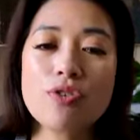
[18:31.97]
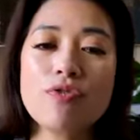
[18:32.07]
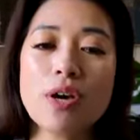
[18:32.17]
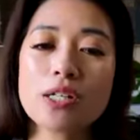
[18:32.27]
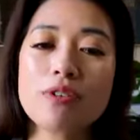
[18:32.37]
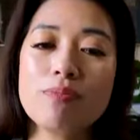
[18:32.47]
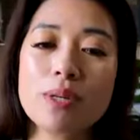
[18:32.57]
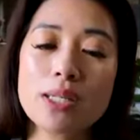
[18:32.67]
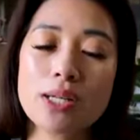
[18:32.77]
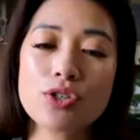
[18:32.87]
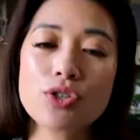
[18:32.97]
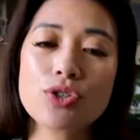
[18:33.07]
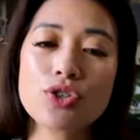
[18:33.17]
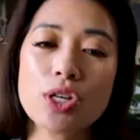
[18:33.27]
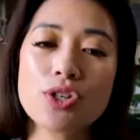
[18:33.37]
effect of
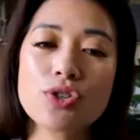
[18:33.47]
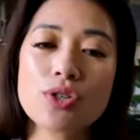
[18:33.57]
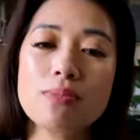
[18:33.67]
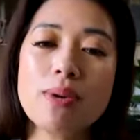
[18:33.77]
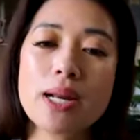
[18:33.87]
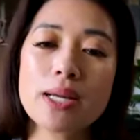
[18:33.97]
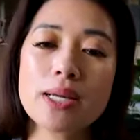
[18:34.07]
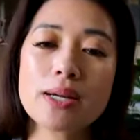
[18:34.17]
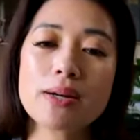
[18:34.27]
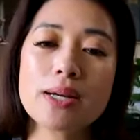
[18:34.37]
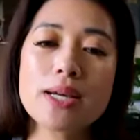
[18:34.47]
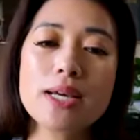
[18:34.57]
potential changes in Medicare.